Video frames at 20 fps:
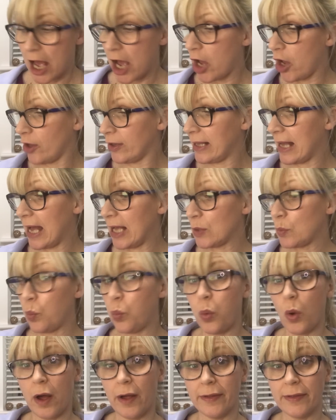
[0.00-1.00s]
I only
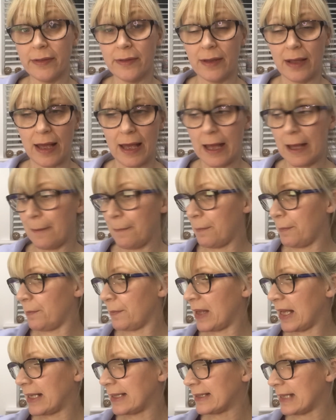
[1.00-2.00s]
had one
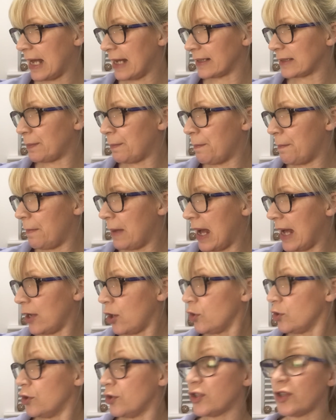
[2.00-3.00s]
exact match.
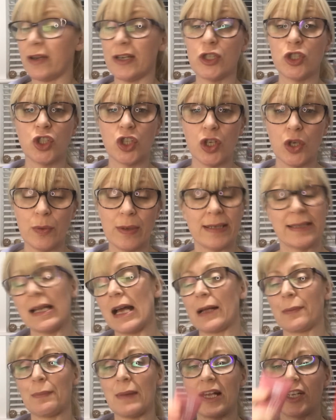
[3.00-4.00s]
Oh no, sorry, 2
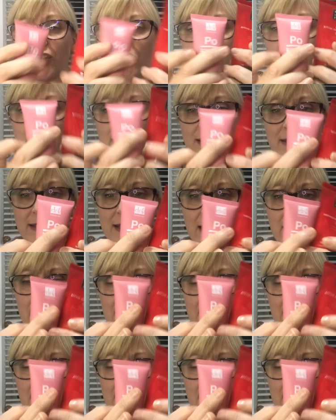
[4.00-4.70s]
exact matches